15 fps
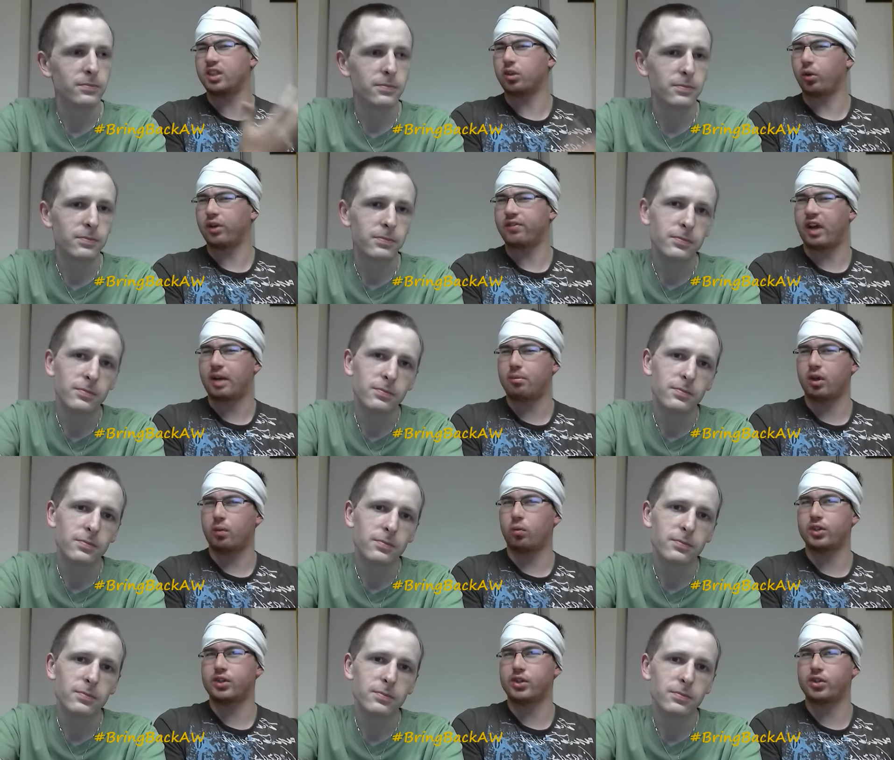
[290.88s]
Speaker 1: sorry for
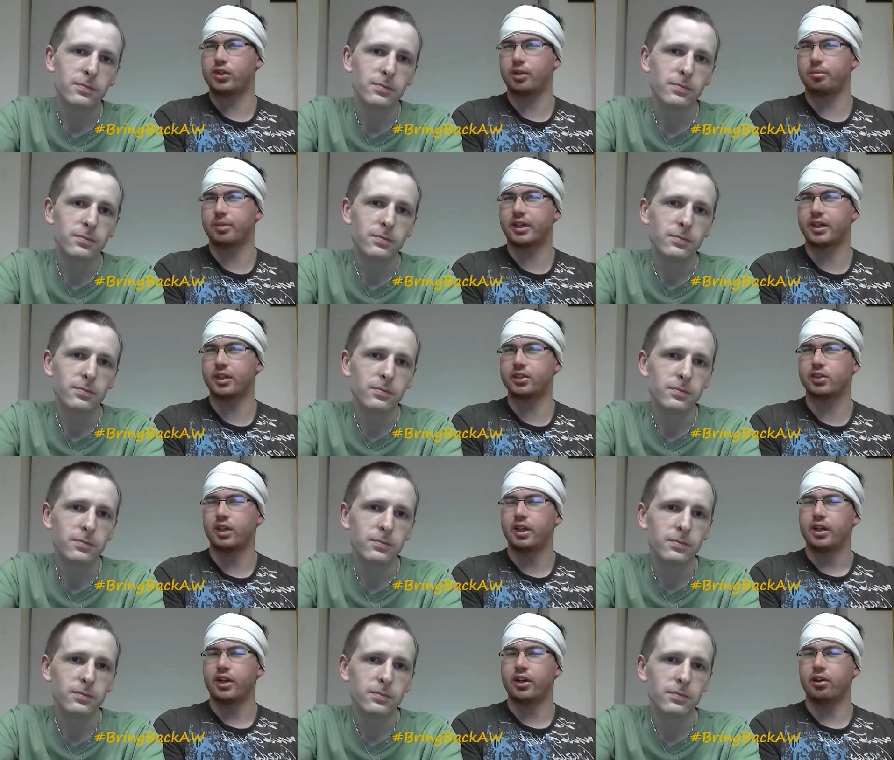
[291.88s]
Abraham Washington
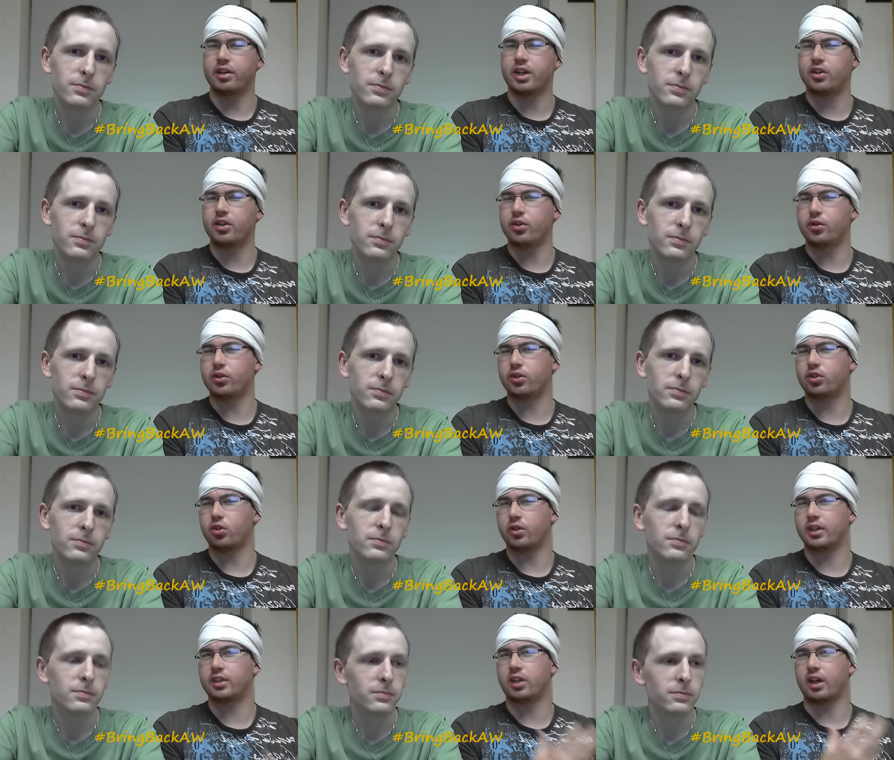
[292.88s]
because you know you knew you
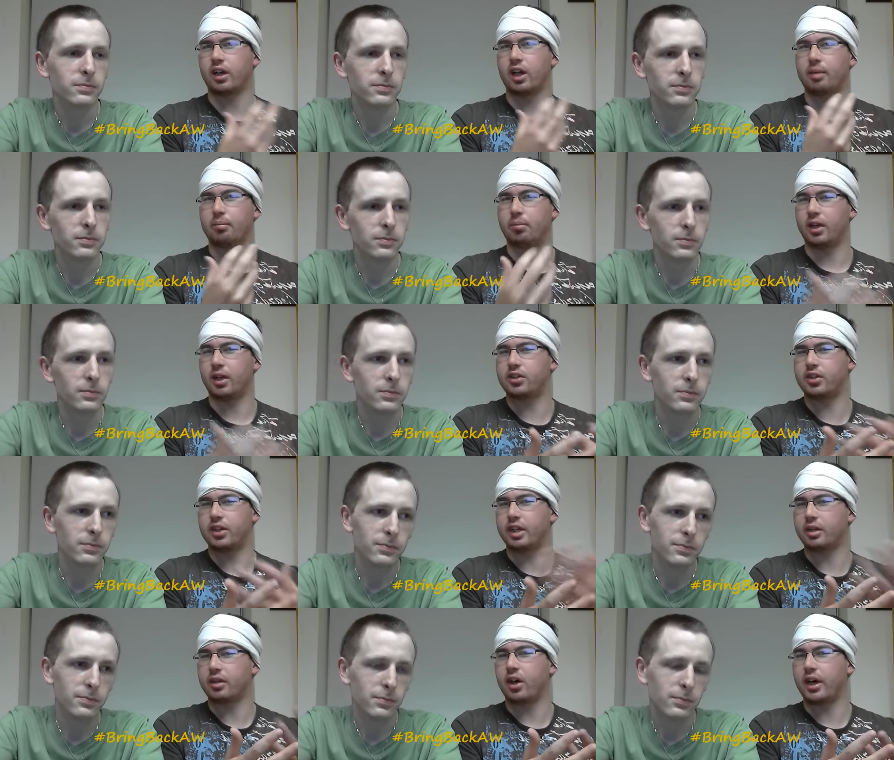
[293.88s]
saw this kind of like
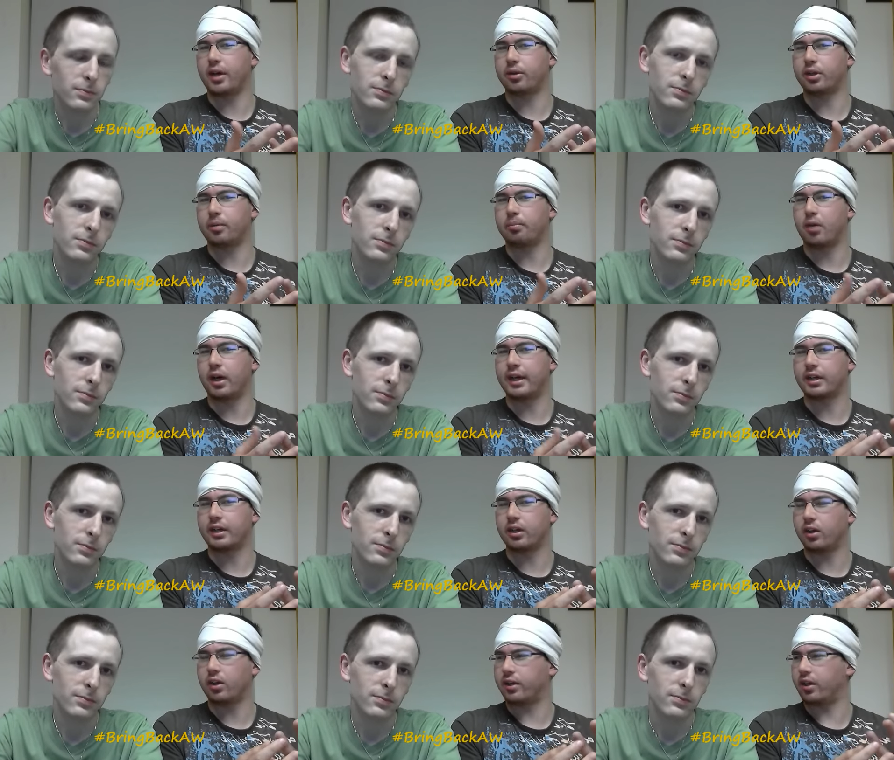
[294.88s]
bludgeoning guy on the
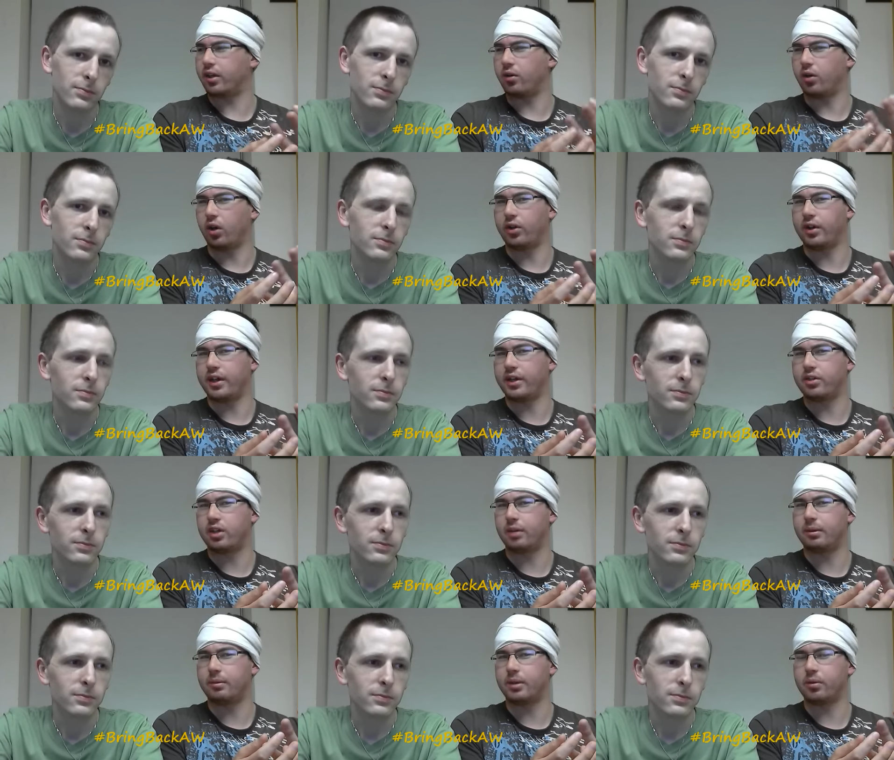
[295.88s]
mic, uh, you know, on in
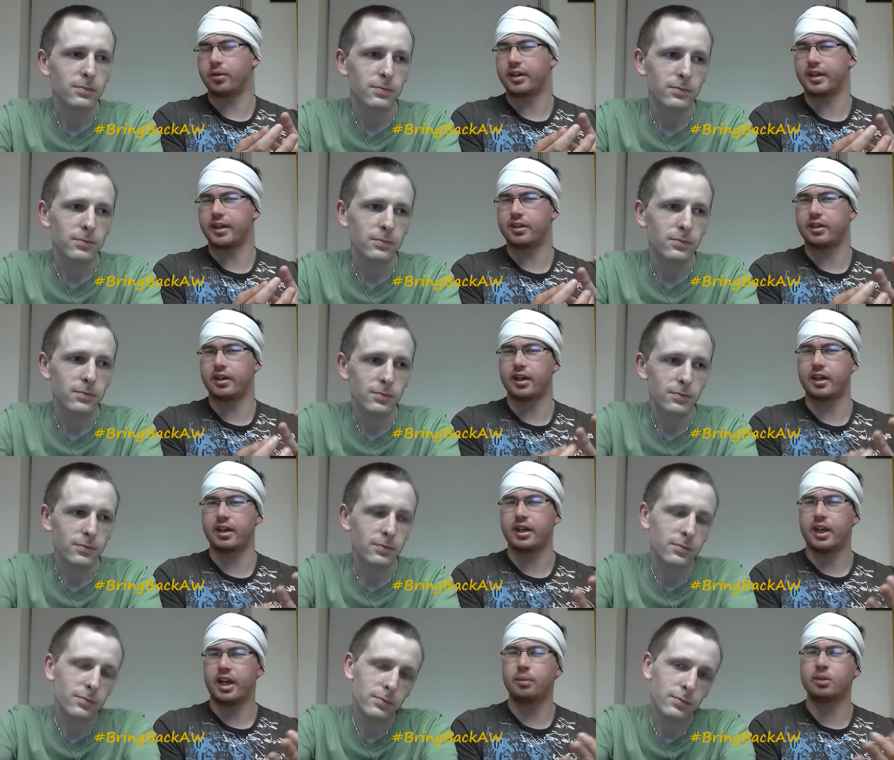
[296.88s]
WWE, and
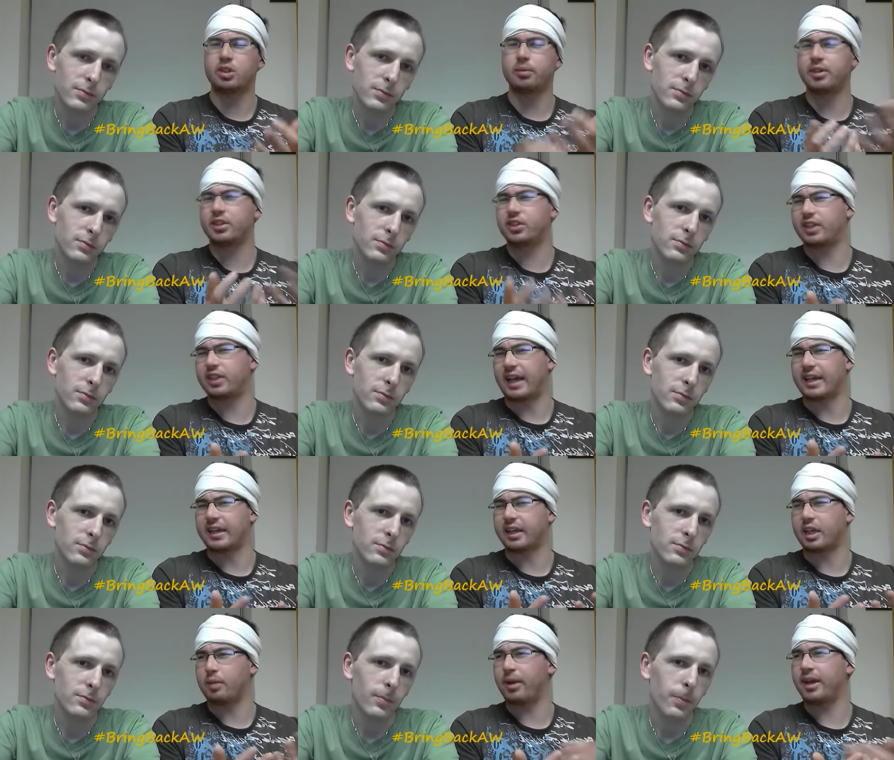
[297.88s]
uh, it was a
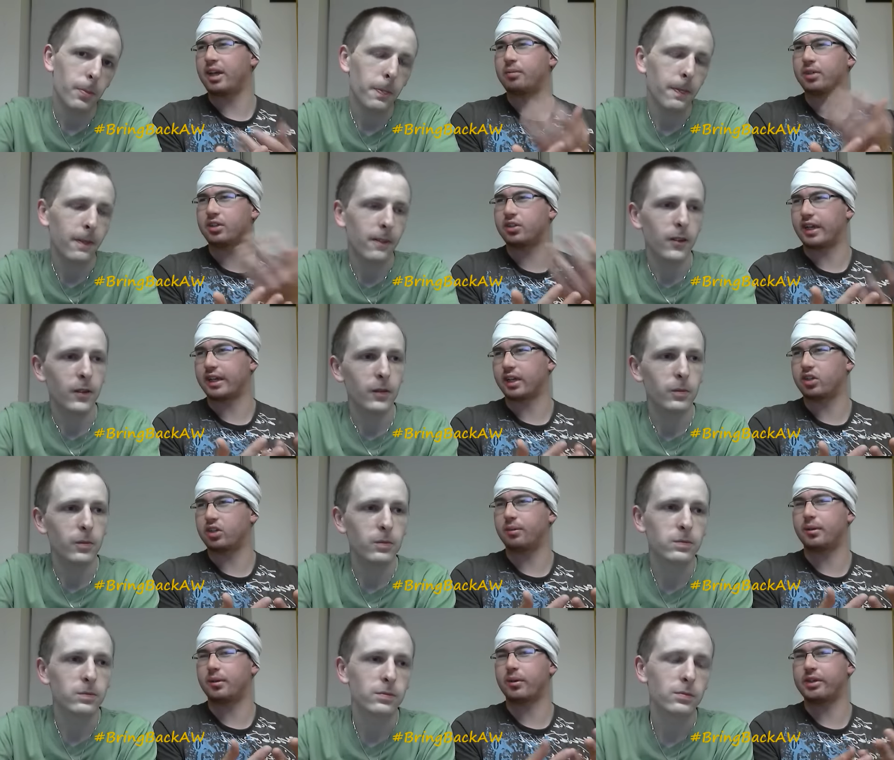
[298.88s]
mistake. He made a mistake, and
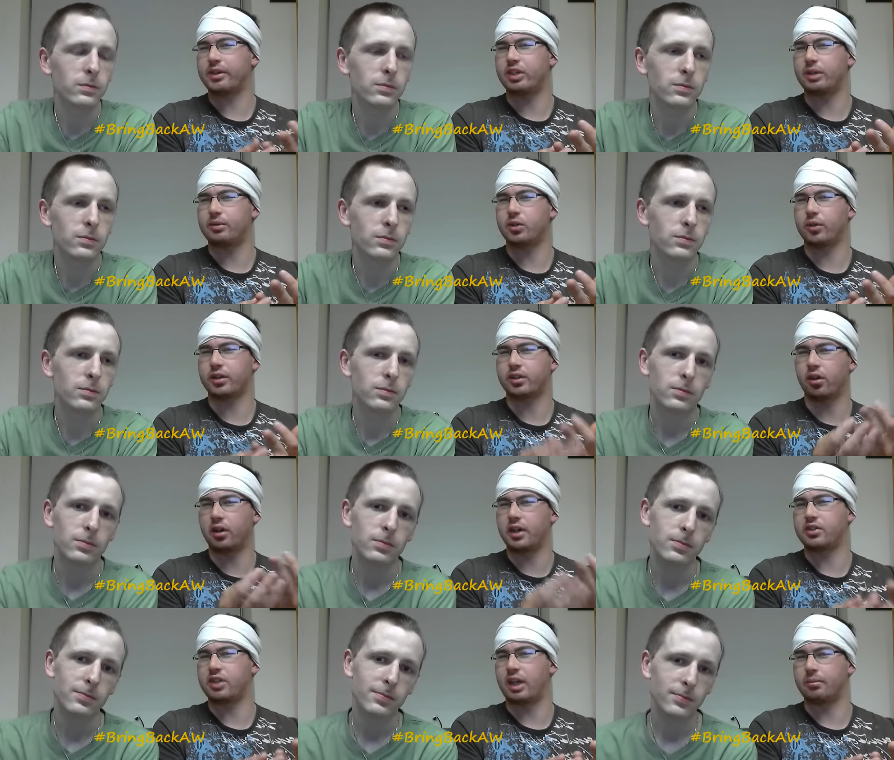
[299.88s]
WWE seemed to
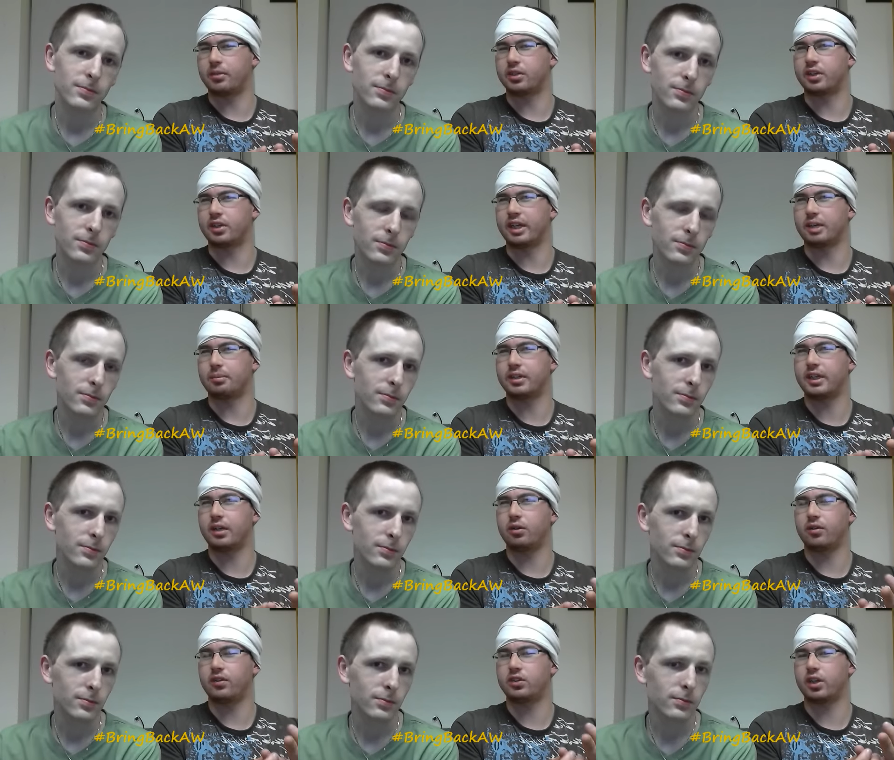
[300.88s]
acknowledge that mistake. But then all of a